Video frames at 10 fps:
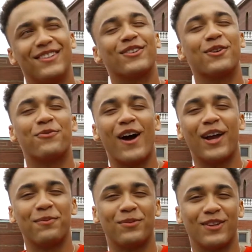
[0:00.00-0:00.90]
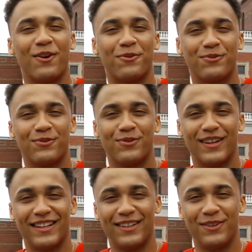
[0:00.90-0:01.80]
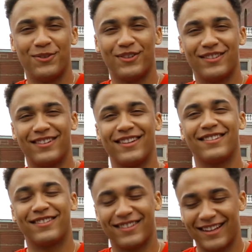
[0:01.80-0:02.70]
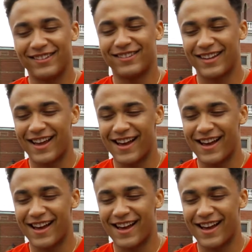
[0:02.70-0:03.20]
looking to find himself, and he uses his